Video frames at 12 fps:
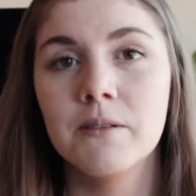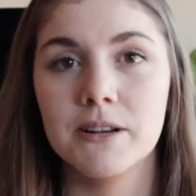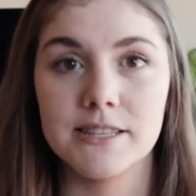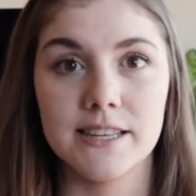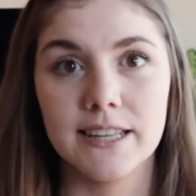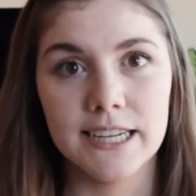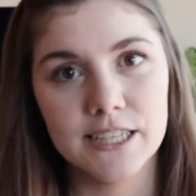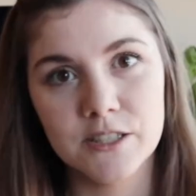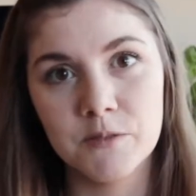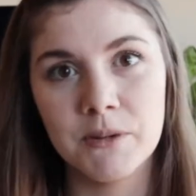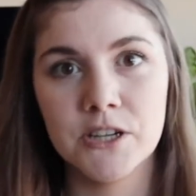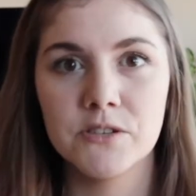because they like it so
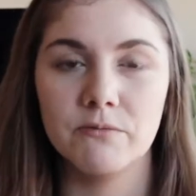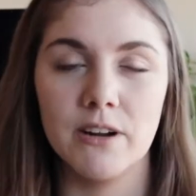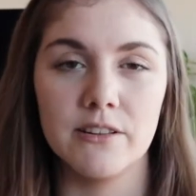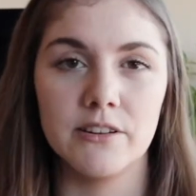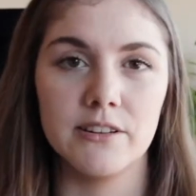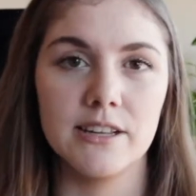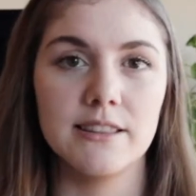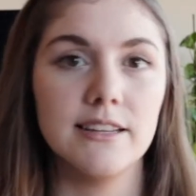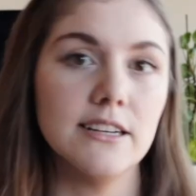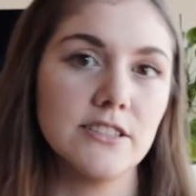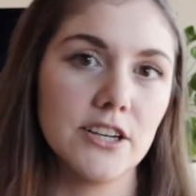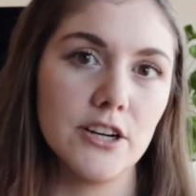much, rather than
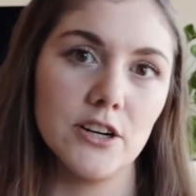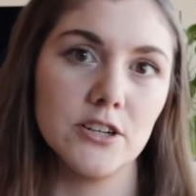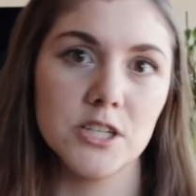things like your